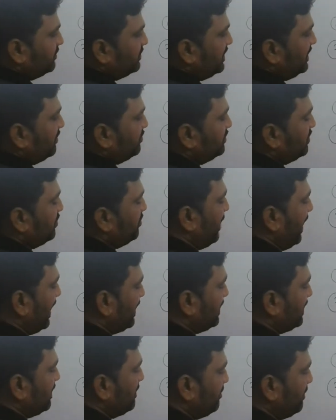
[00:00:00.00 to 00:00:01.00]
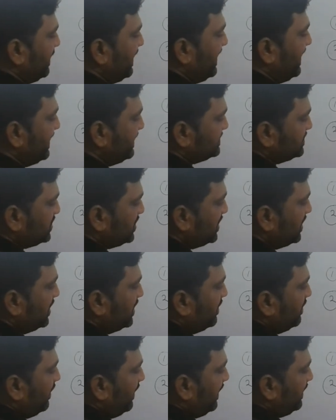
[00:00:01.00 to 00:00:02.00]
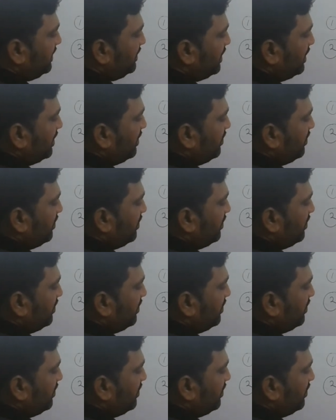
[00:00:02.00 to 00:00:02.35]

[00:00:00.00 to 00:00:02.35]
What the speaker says: the parallel plates, right?